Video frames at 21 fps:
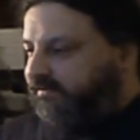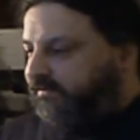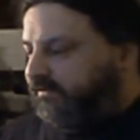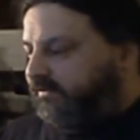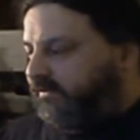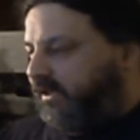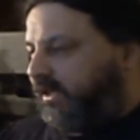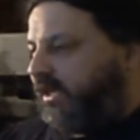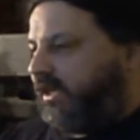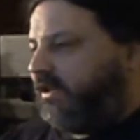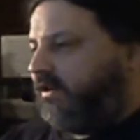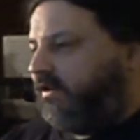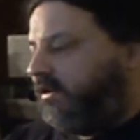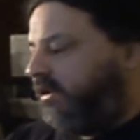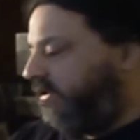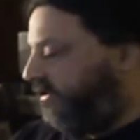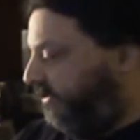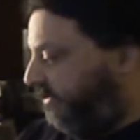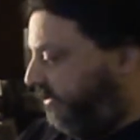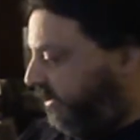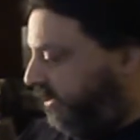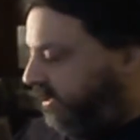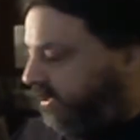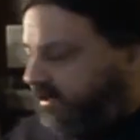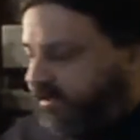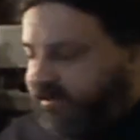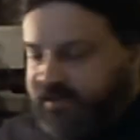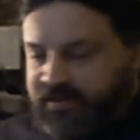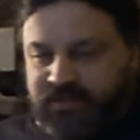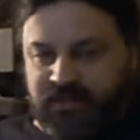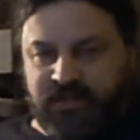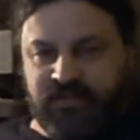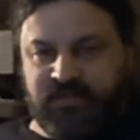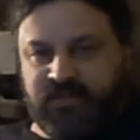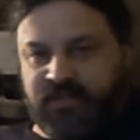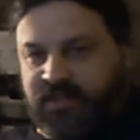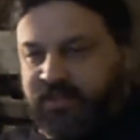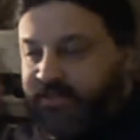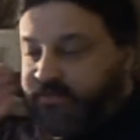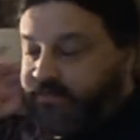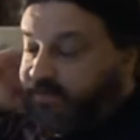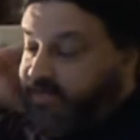I noticed in
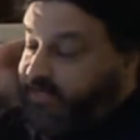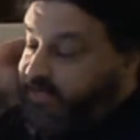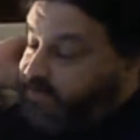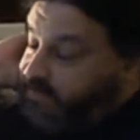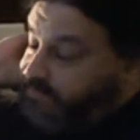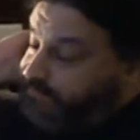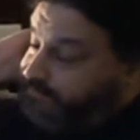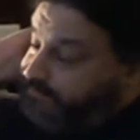yesterday's video